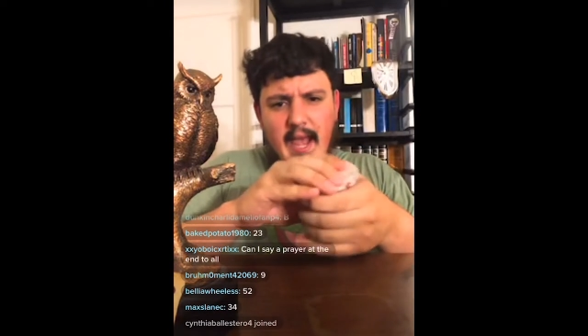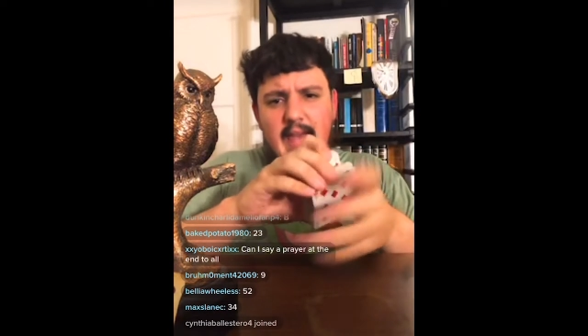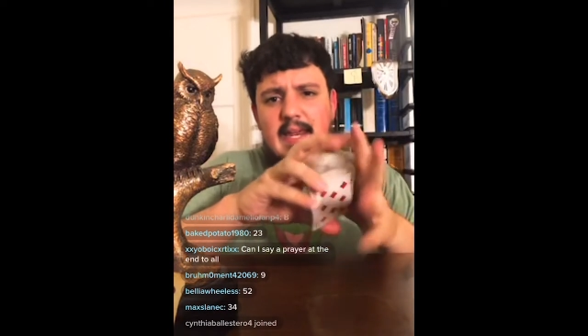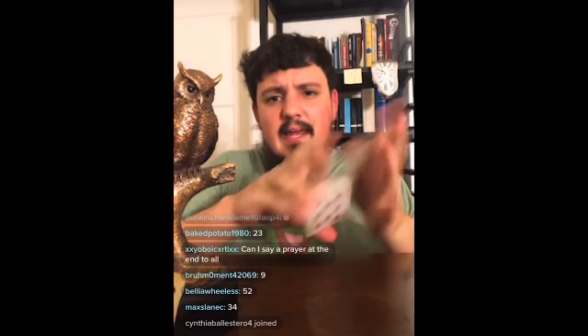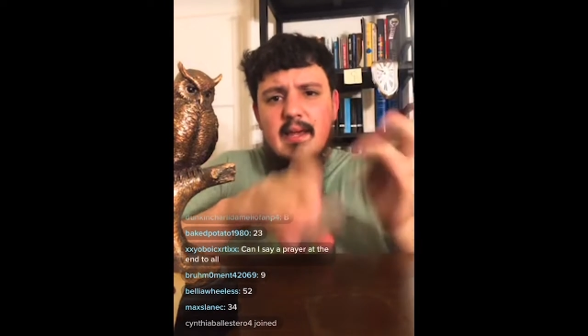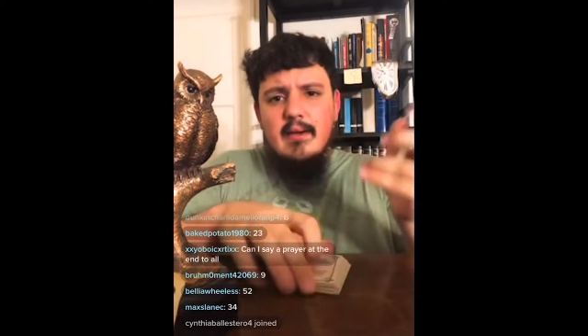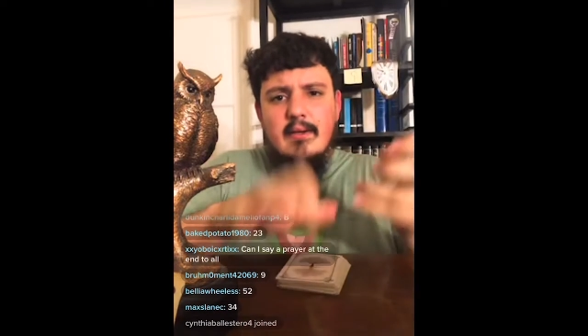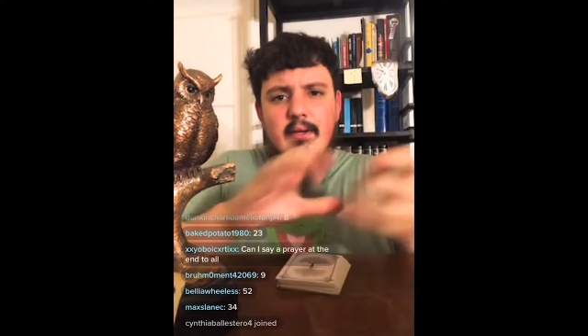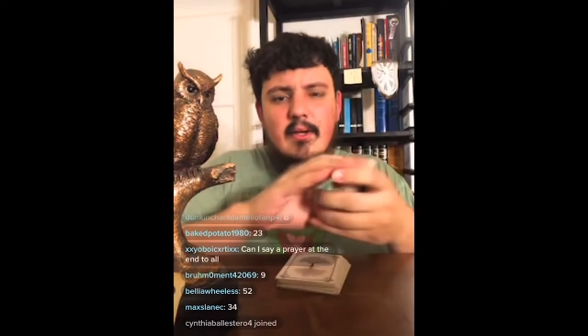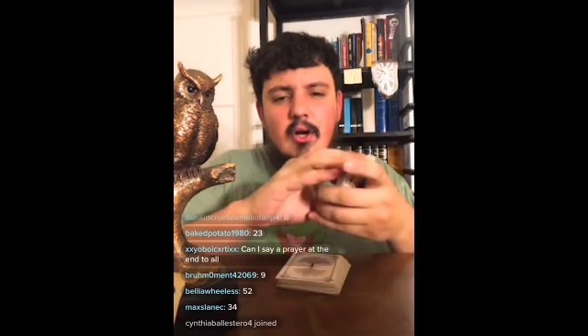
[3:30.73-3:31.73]
Any
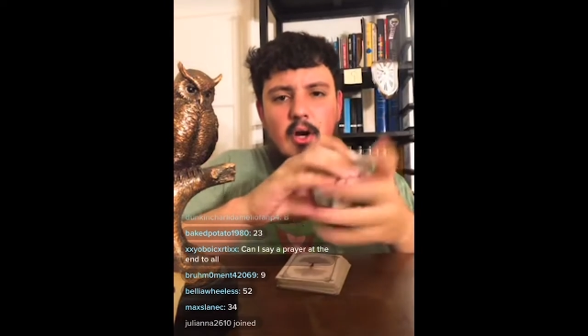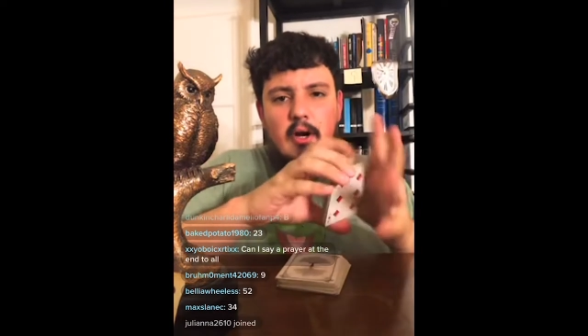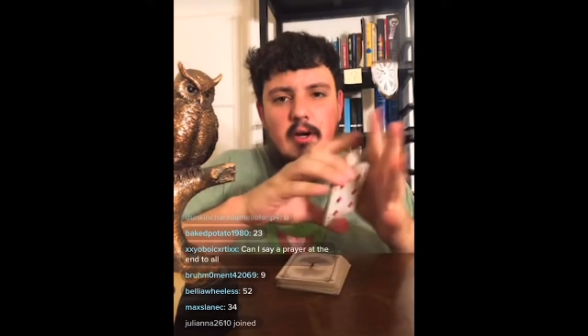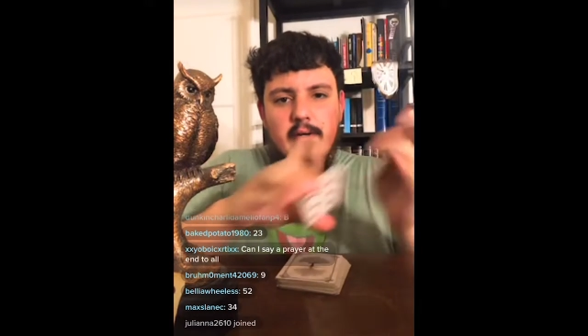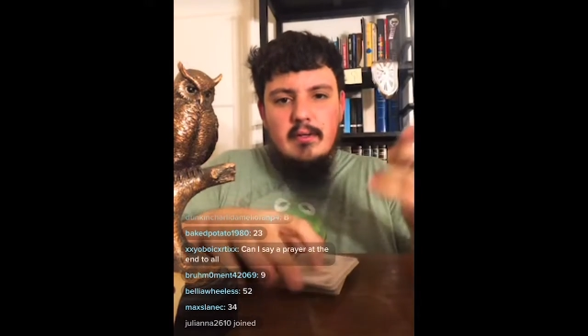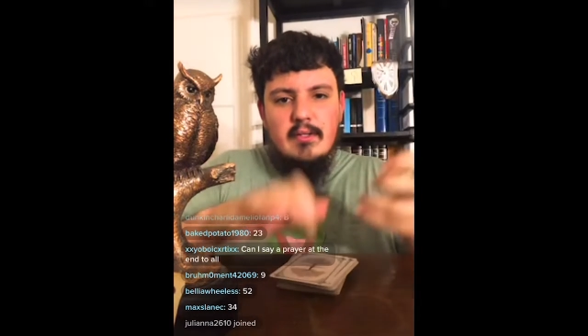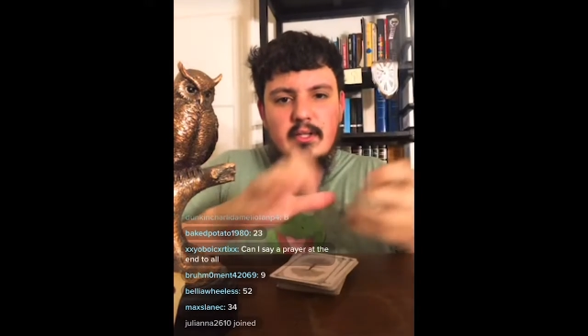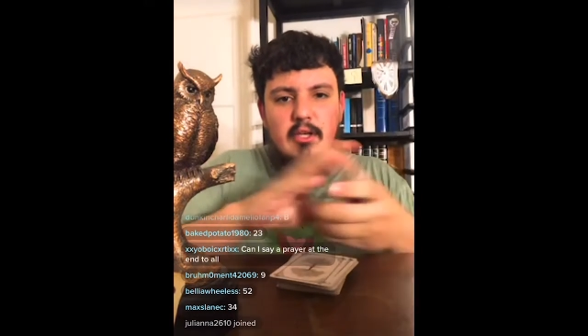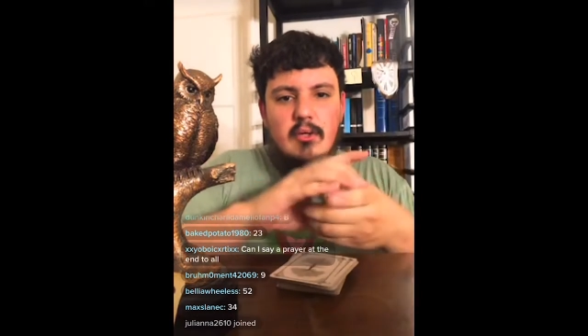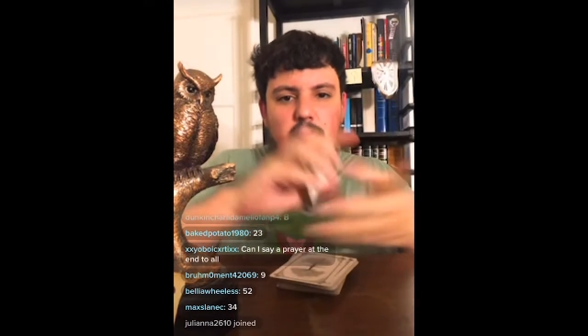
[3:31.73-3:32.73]
card
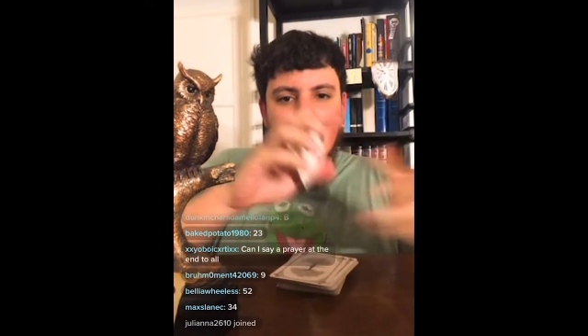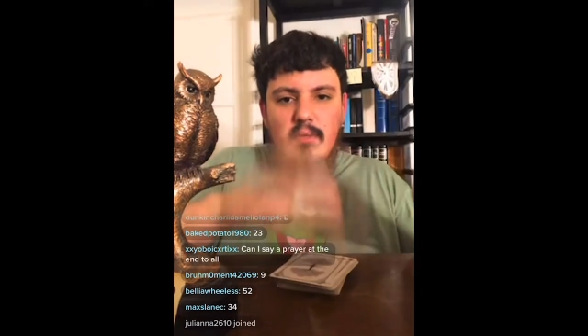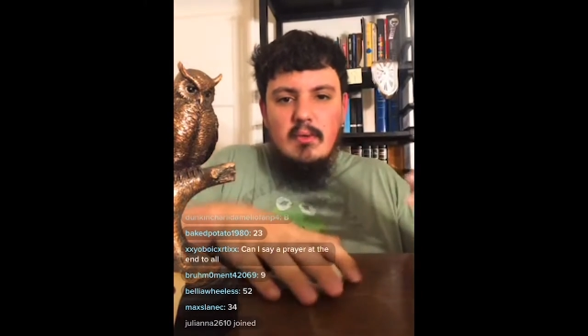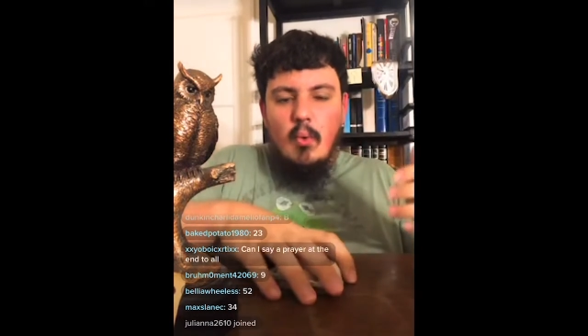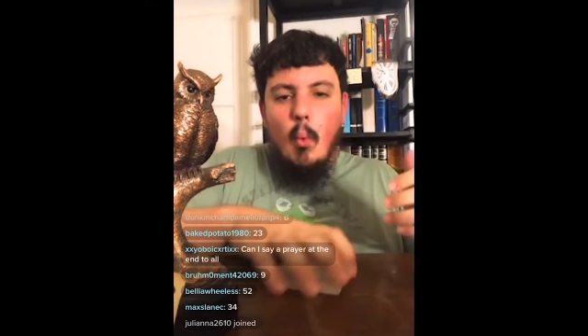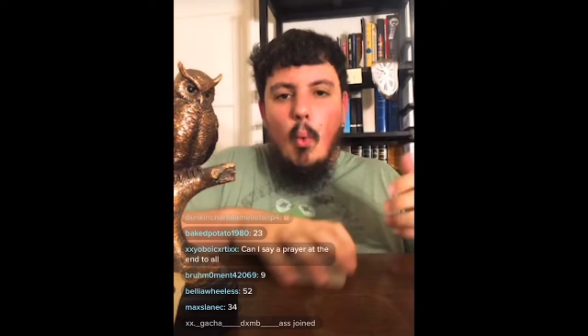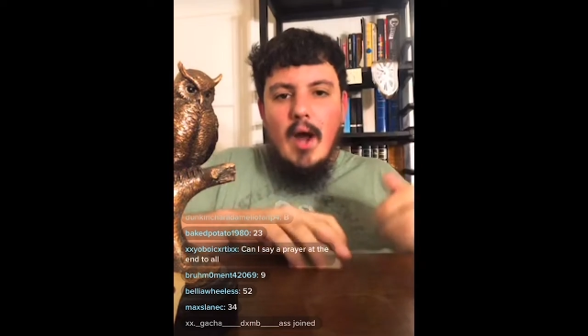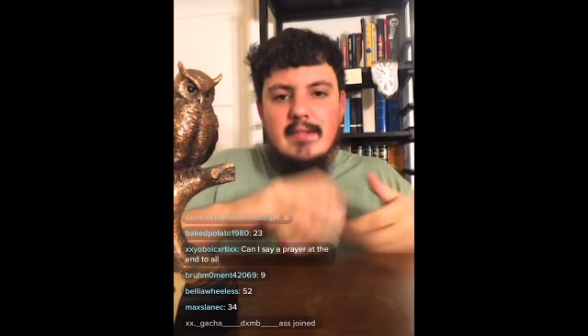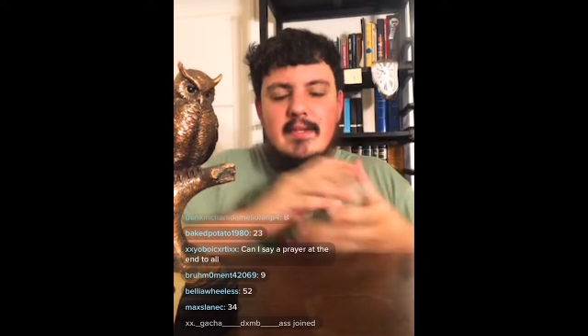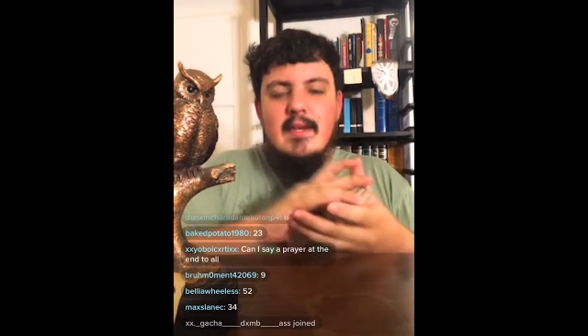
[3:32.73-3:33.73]
you
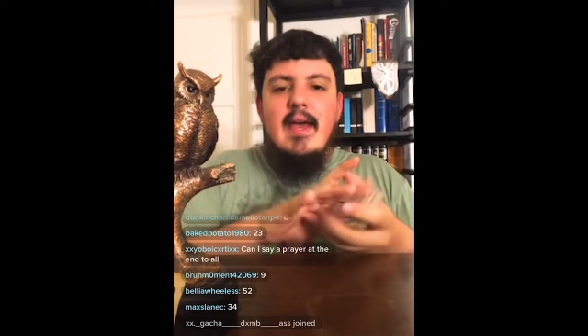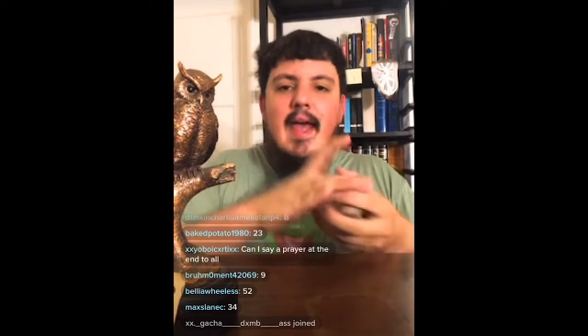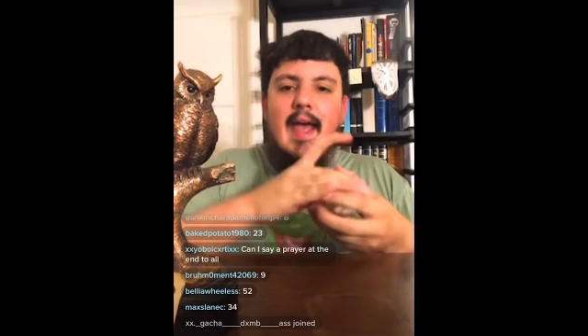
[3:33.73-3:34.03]
want.